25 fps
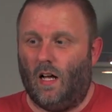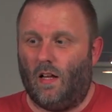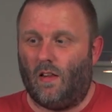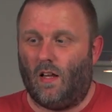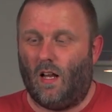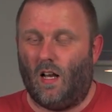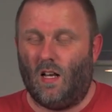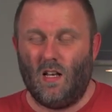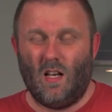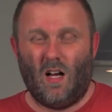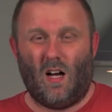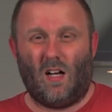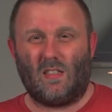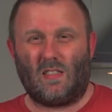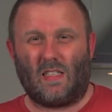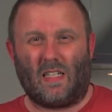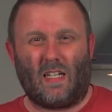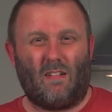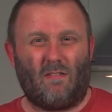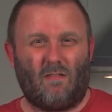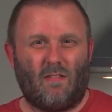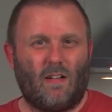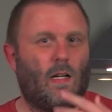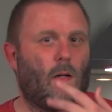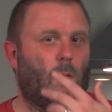The last thing
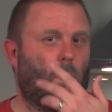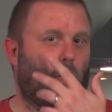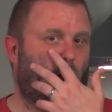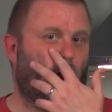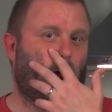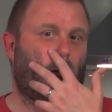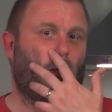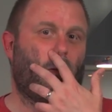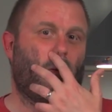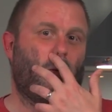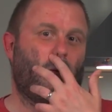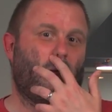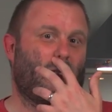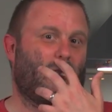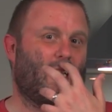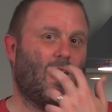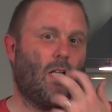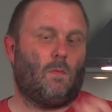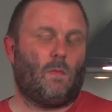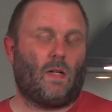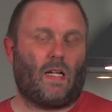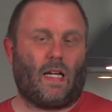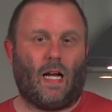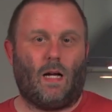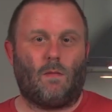I really want to do is
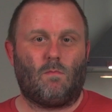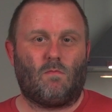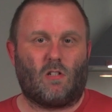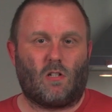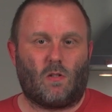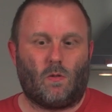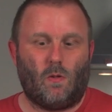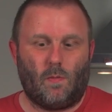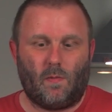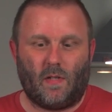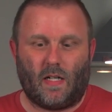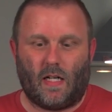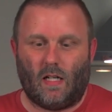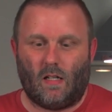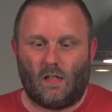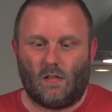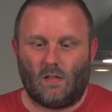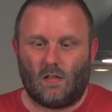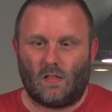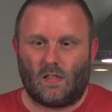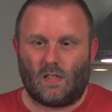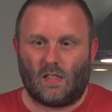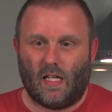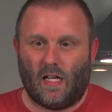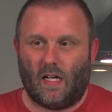get my camera equipment
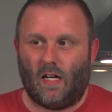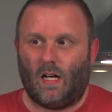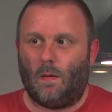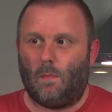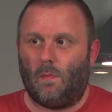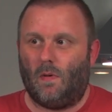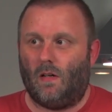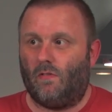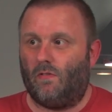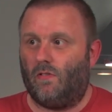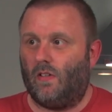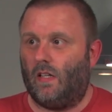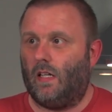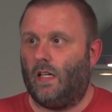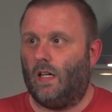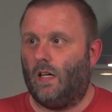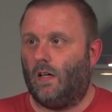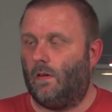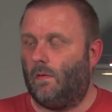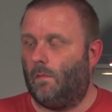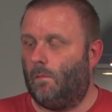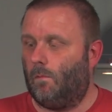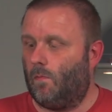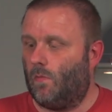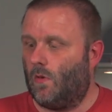out, set up a
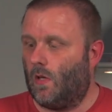video.